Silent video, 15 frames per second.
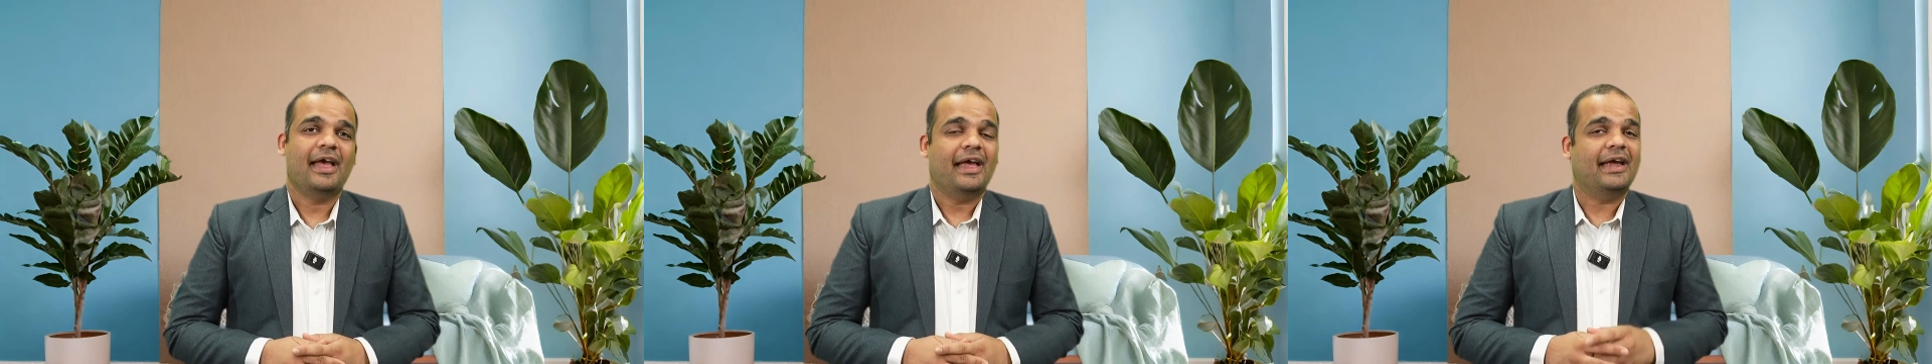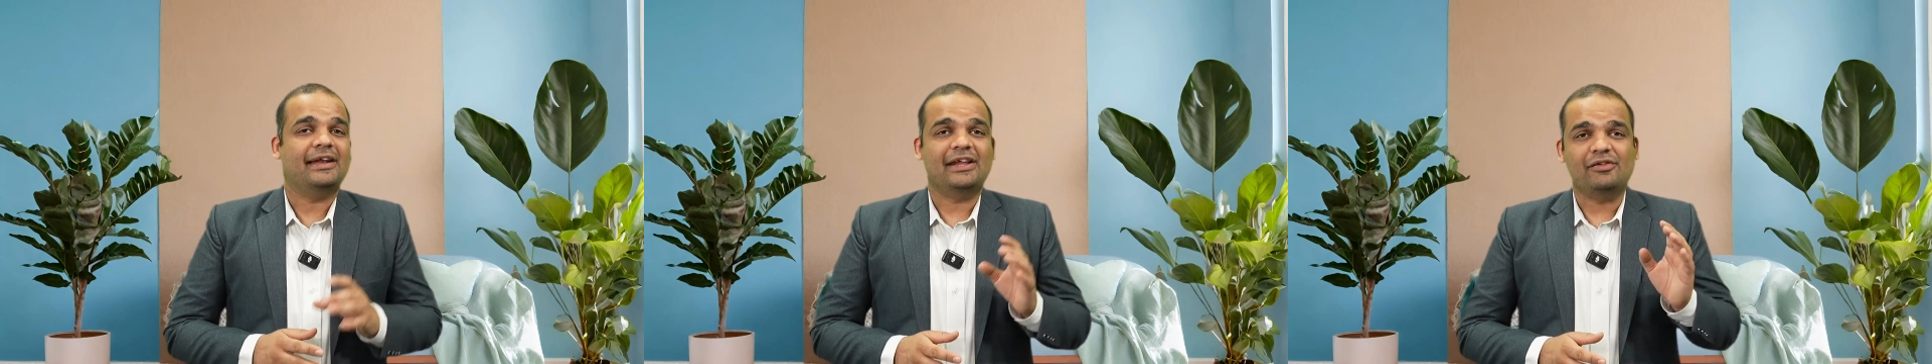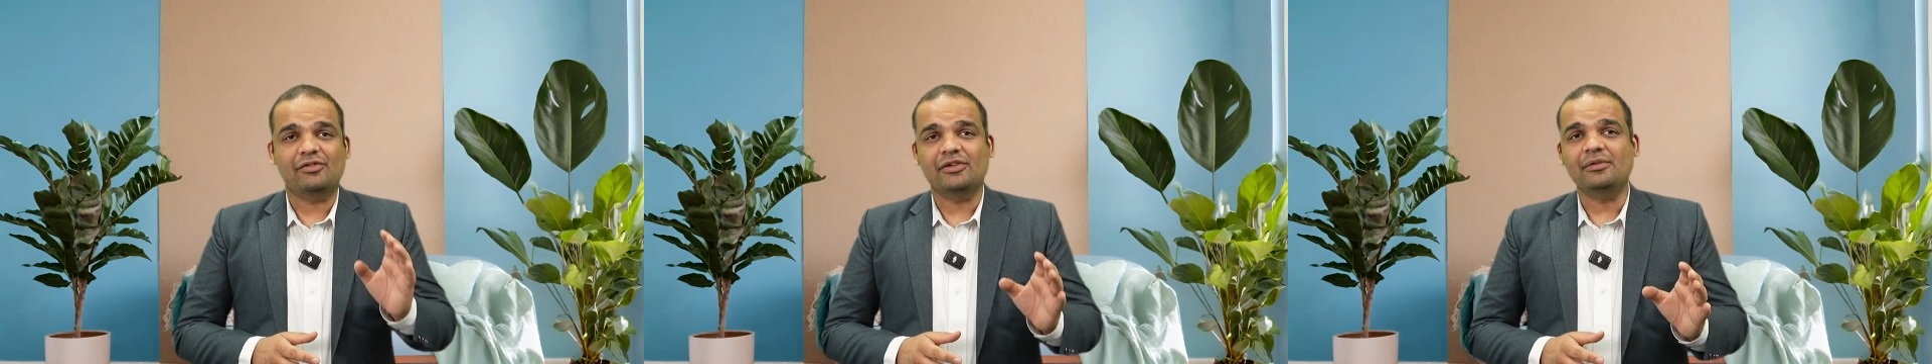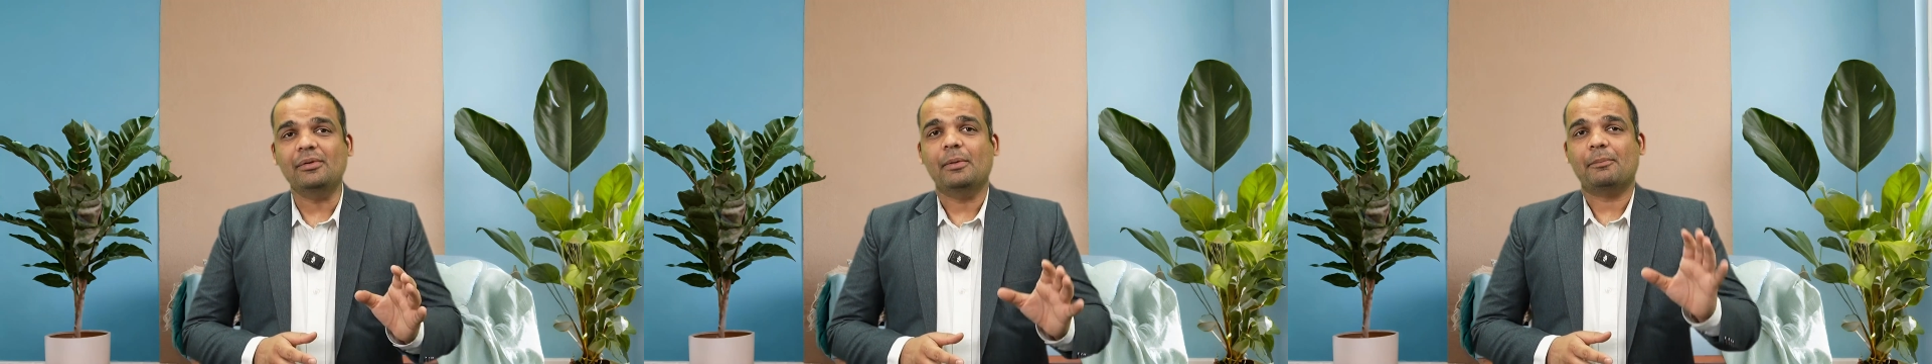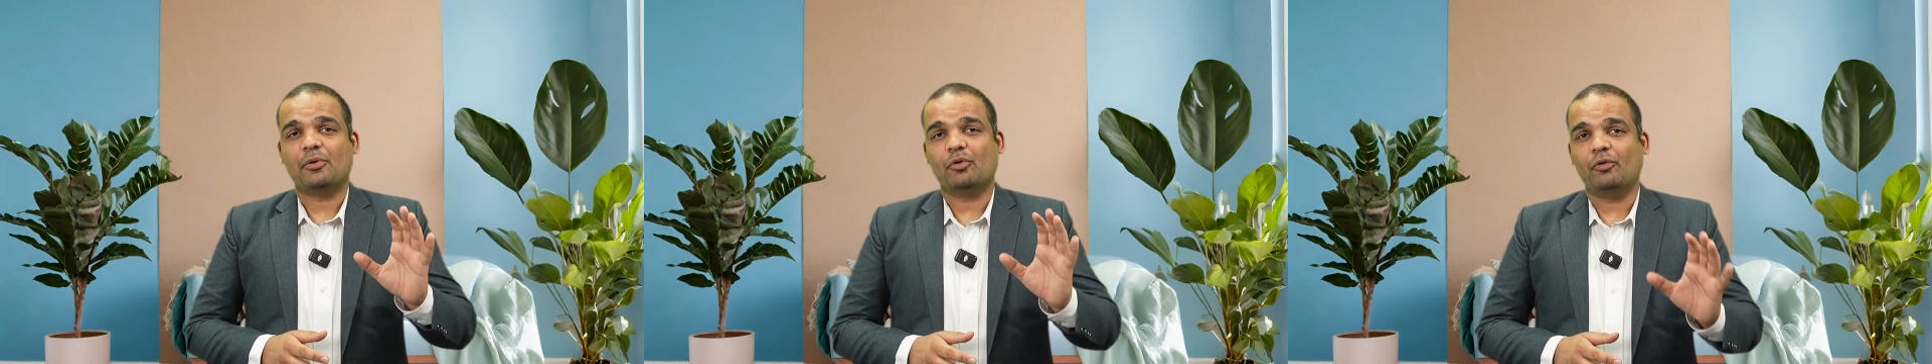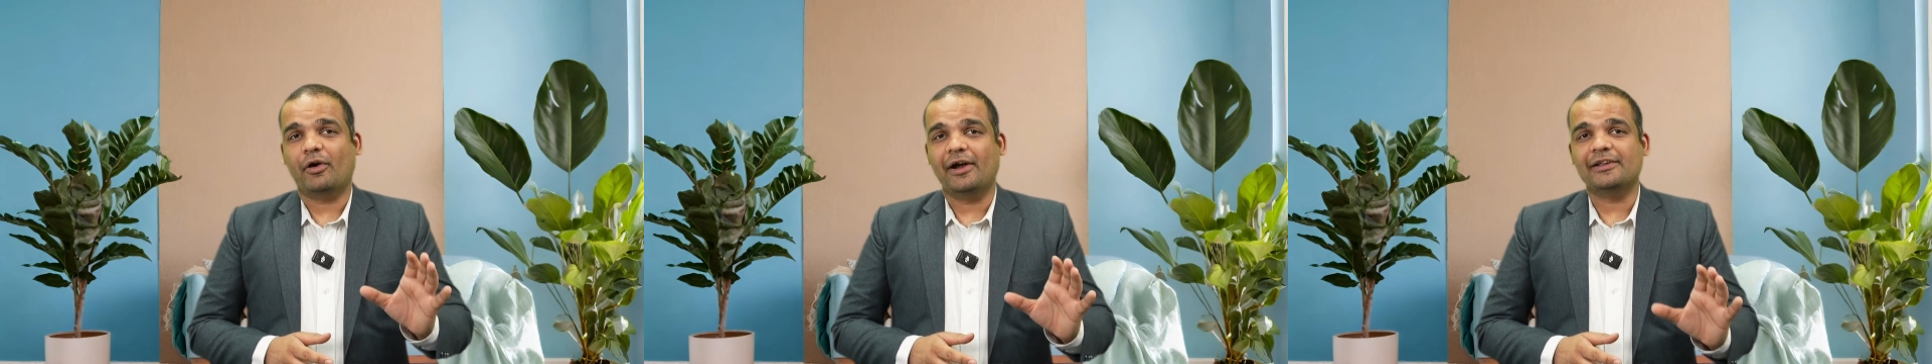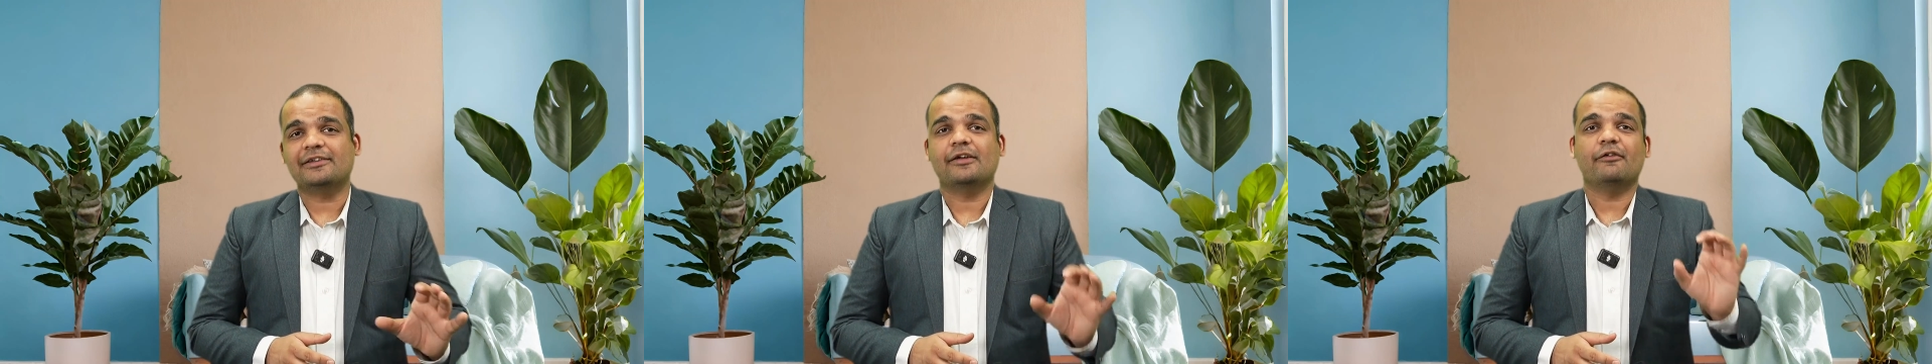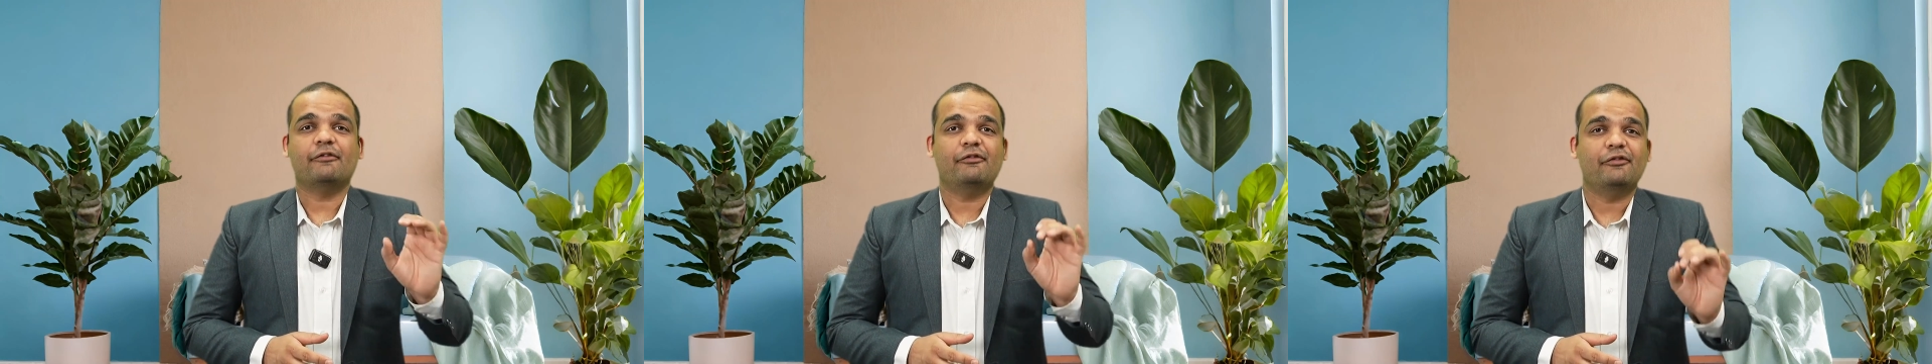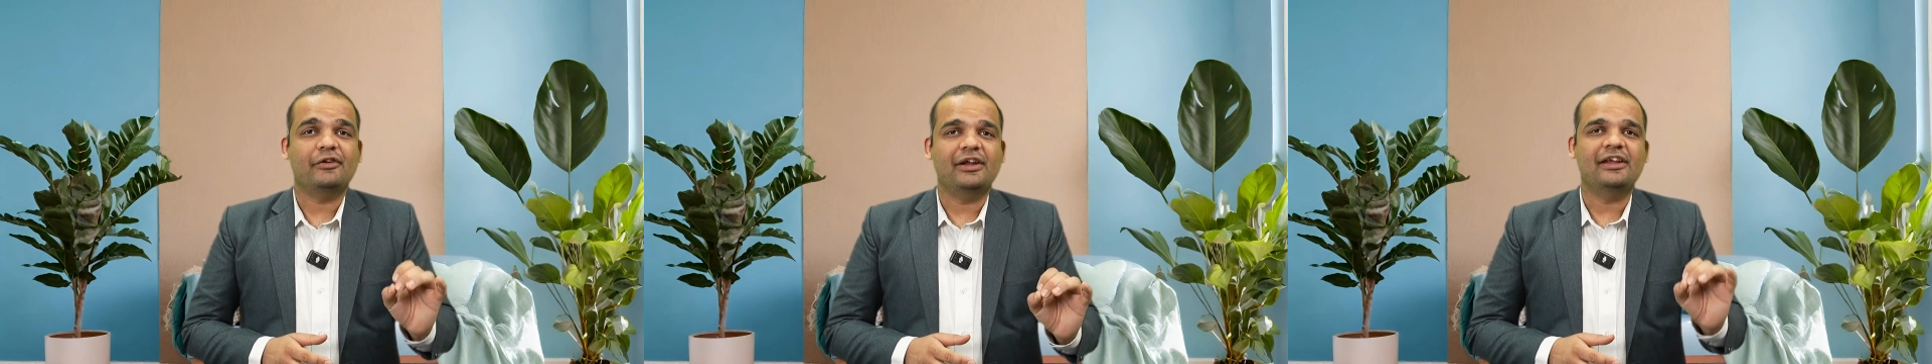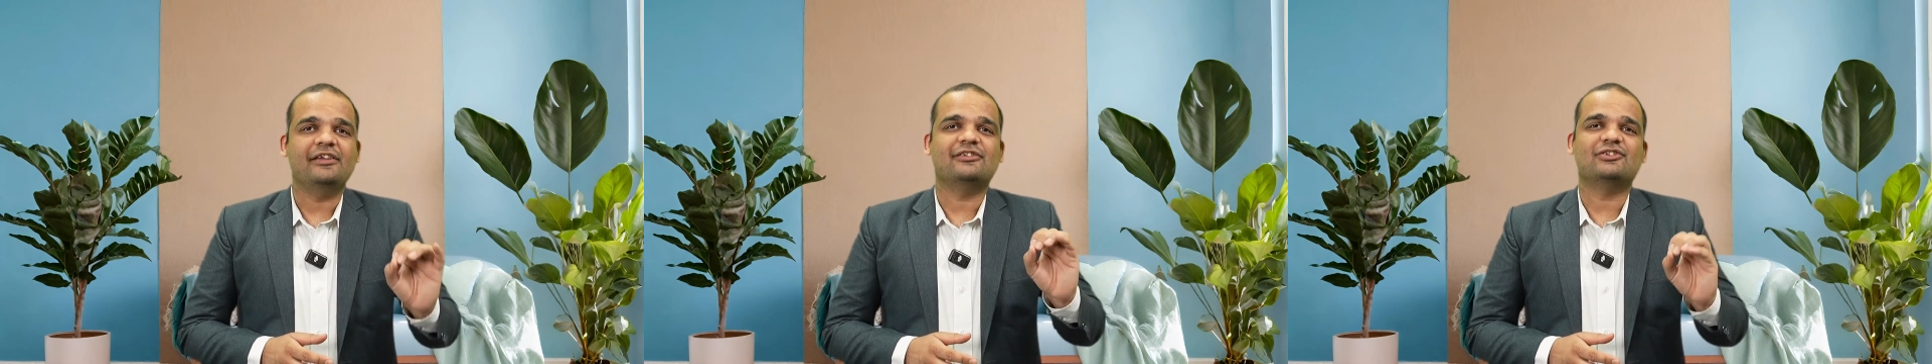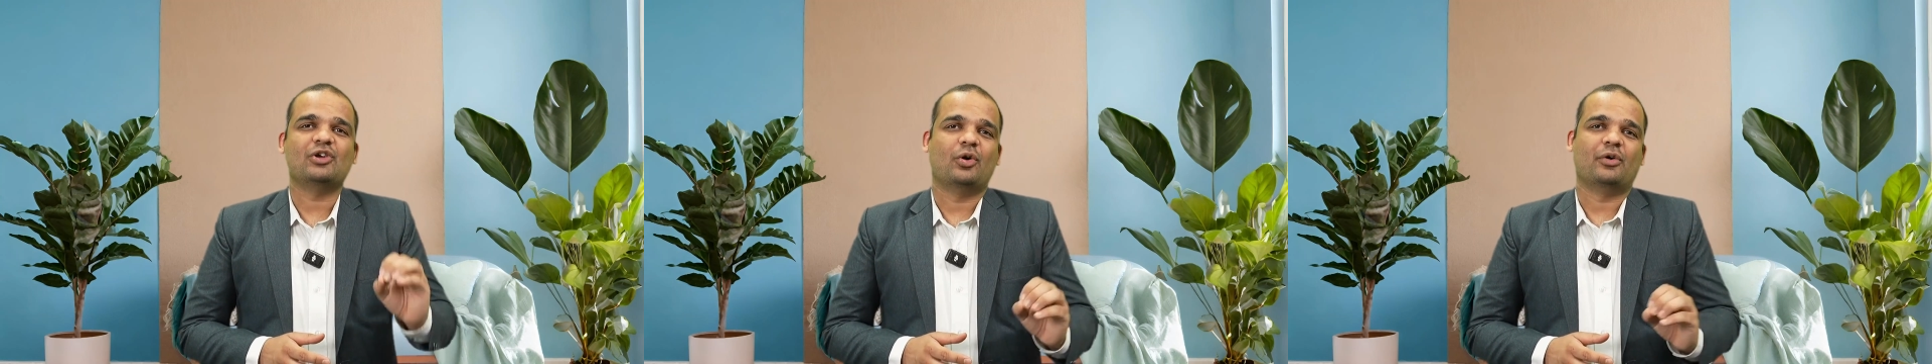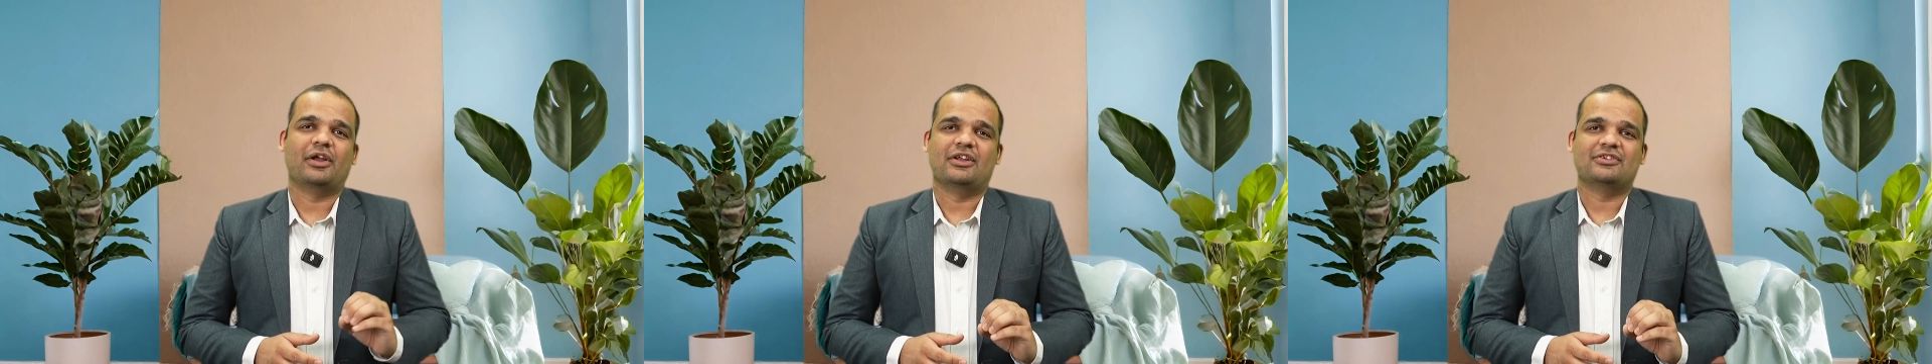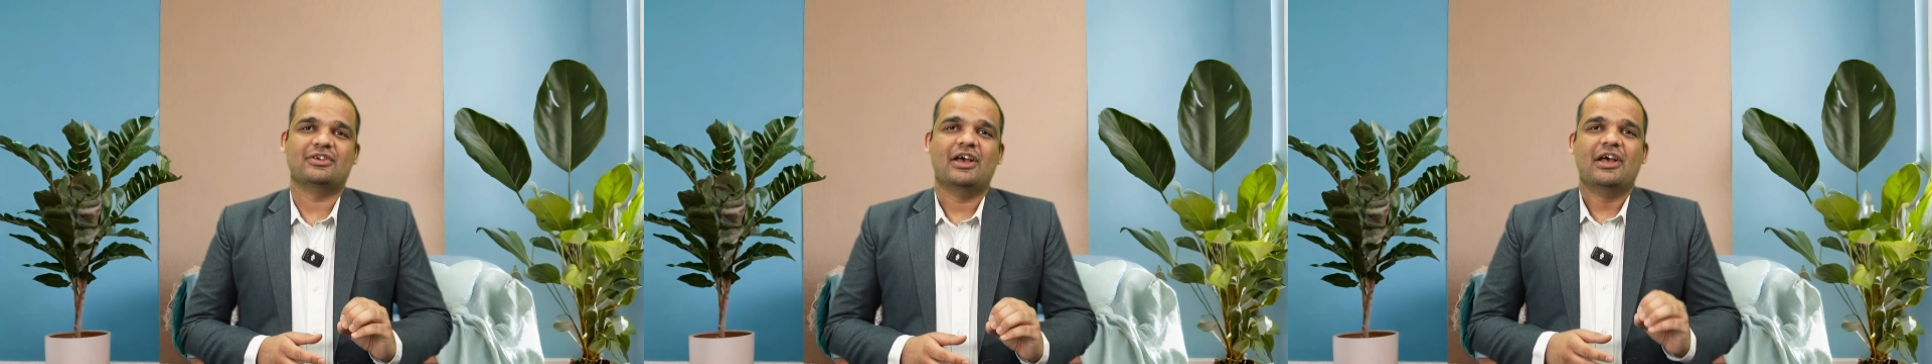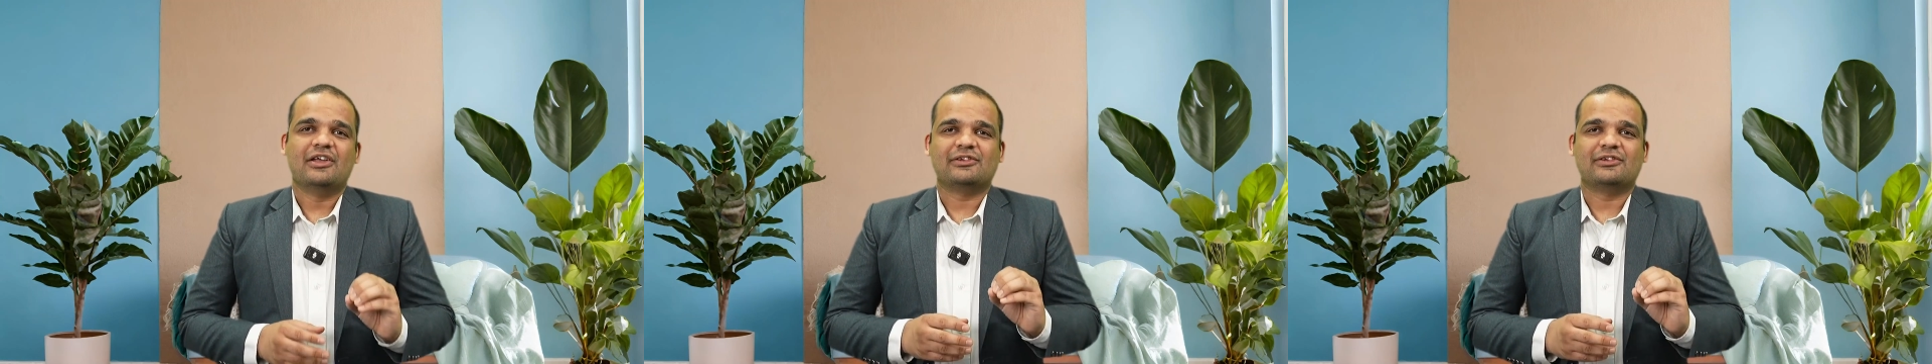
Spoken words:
It even provides free storage,